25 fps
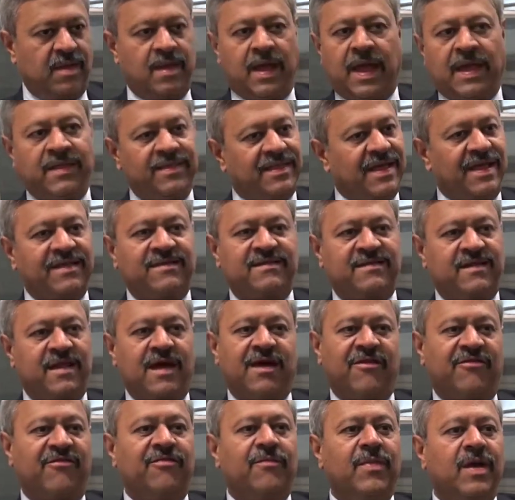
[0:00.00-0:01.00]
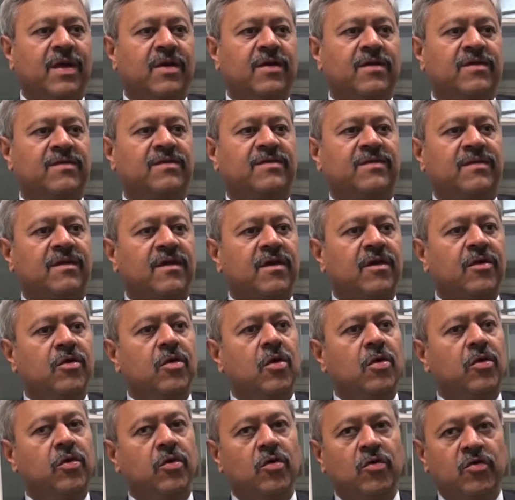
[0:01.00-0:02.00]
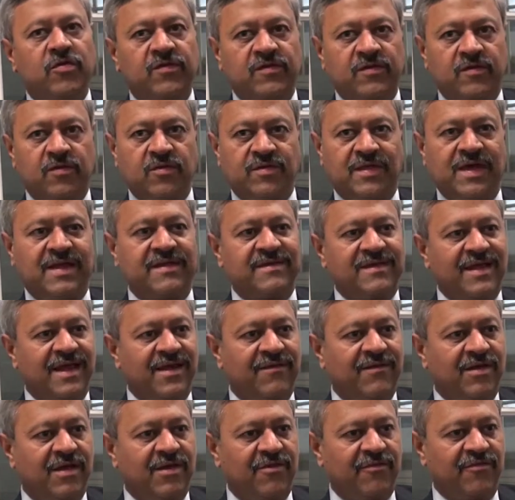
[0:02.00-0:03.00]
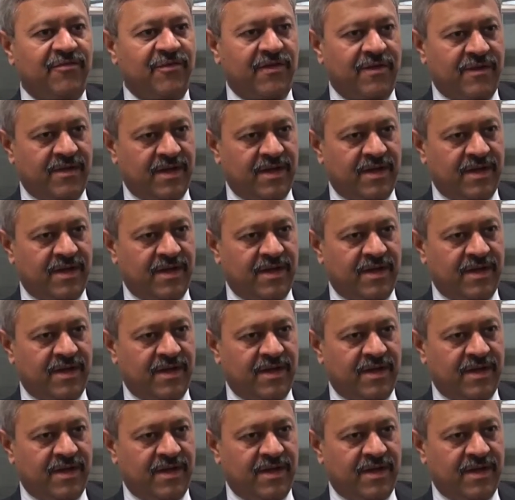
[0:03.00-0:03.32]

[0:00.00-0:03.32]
And that's tough because there is a level of